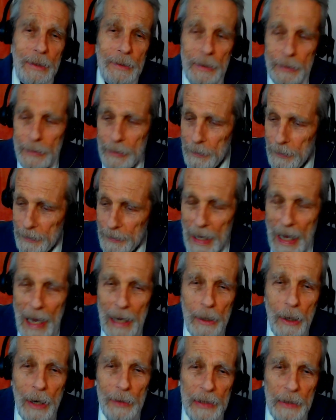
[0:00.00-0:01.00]
to
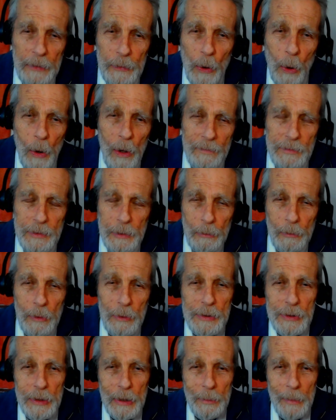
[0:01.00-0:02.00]
knock on the door of
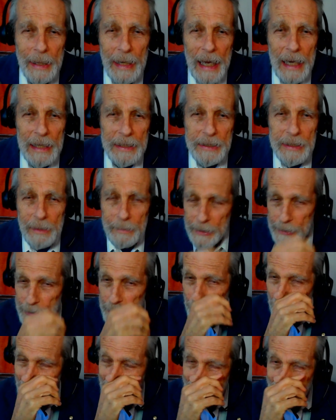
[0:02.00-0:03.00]
Jerusalem and ask them to
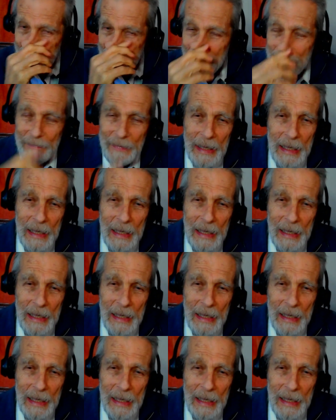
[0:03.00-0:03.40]
surrender,